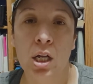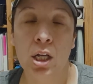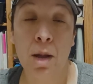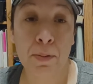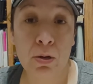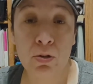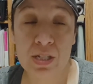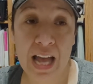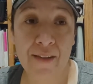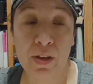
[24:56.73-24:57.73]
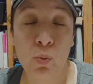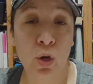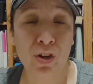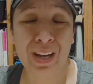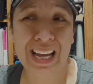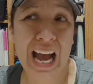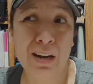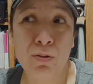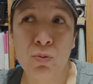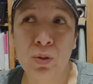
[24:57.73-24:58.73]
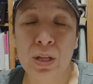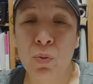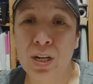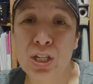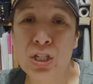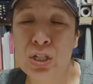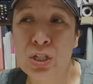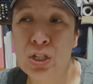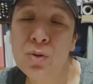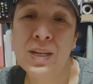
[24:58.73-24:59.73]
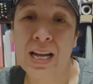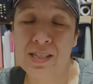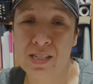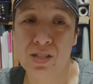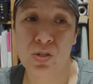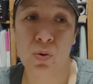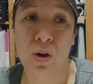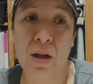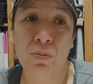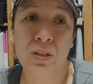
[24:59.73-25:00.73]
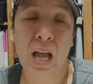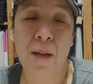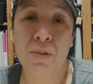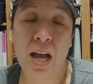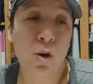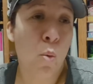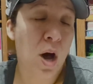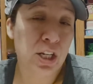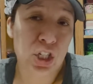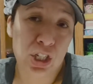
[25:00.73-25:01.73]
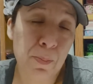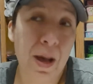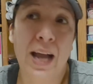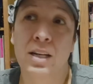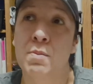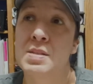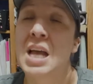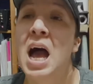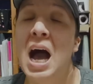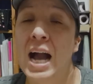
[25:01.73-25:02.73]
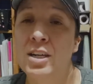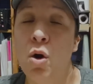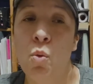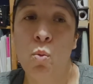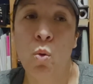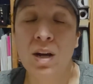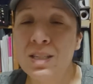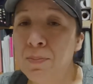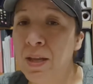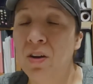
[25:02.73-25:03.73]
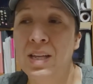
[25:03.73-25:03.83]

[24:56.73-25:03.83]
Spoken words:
computer savvy, where you're like, I don't really want to do an Etsy store. I don't want to ship items. I don't want to be on